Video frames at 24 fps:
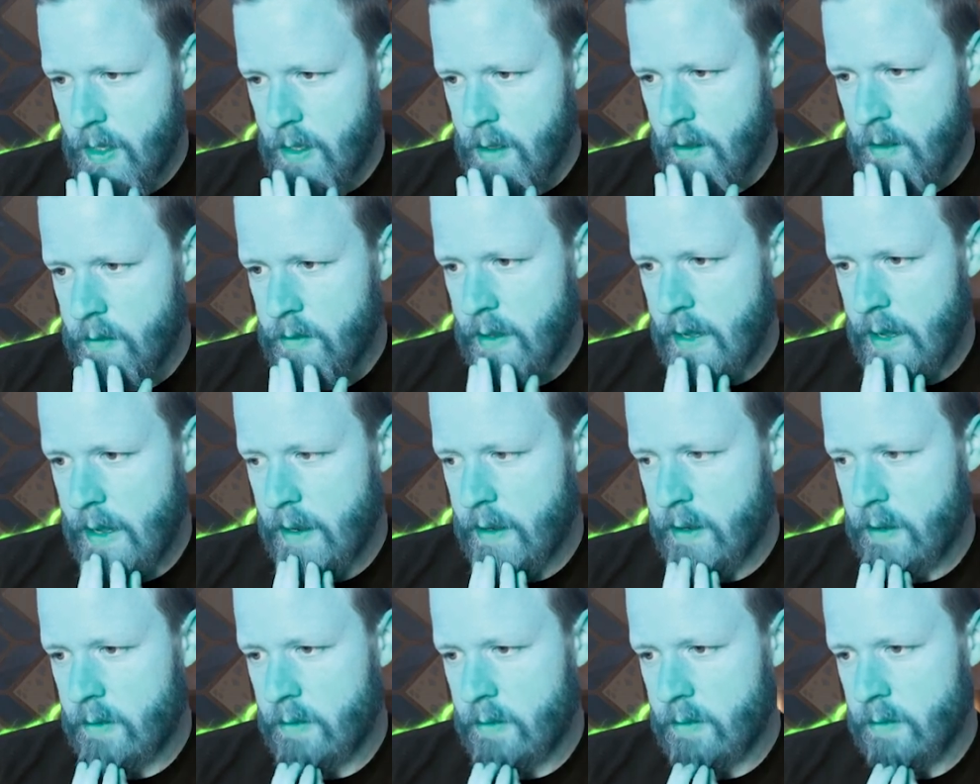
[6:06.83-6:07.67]

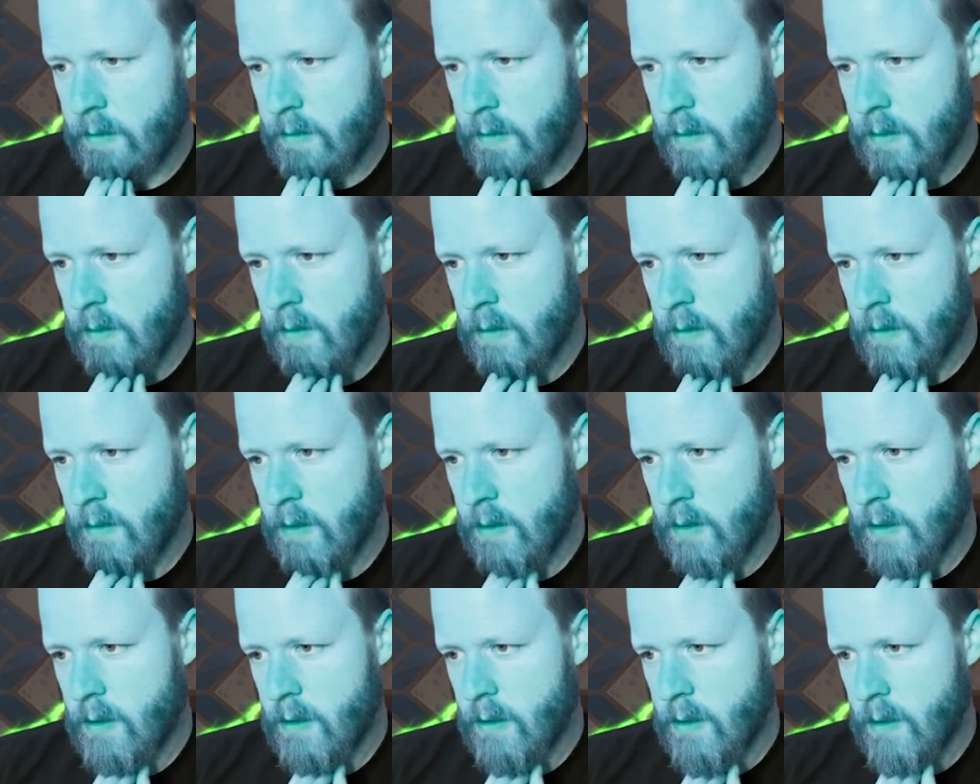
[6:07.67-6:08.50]
attack
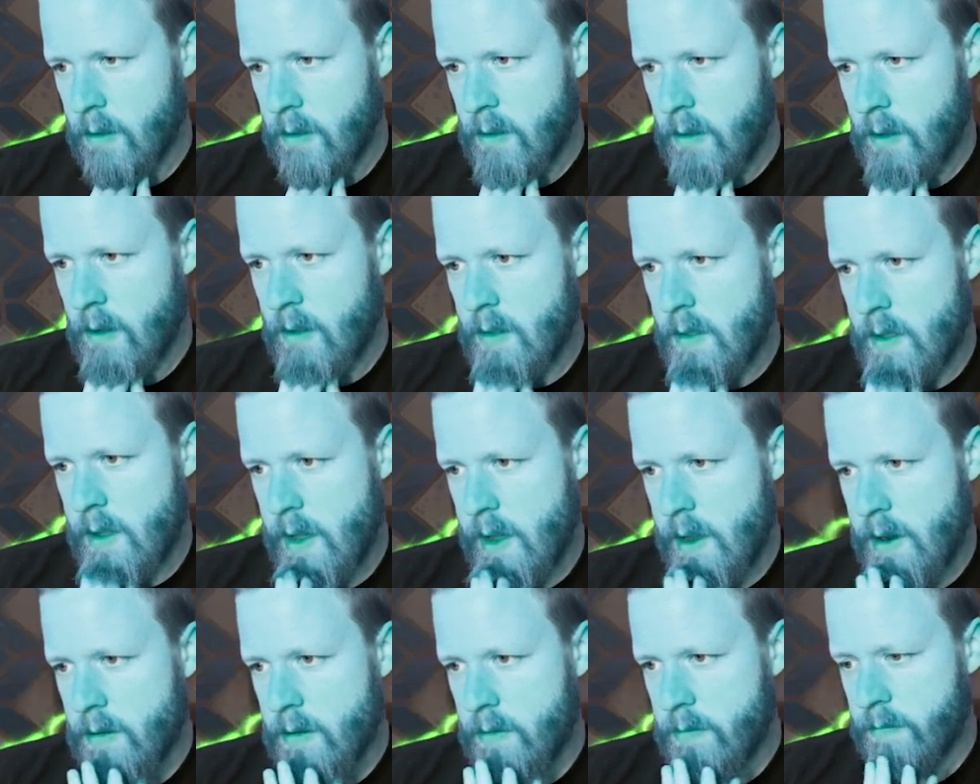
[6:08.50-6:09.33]
in the
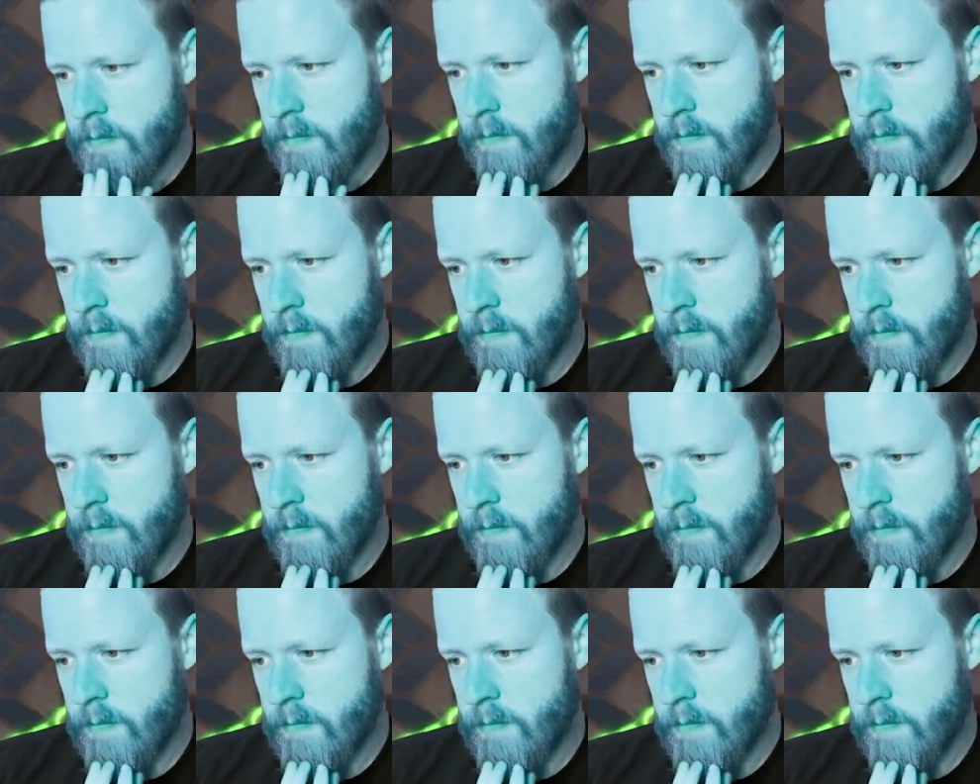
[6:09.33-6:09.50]
air.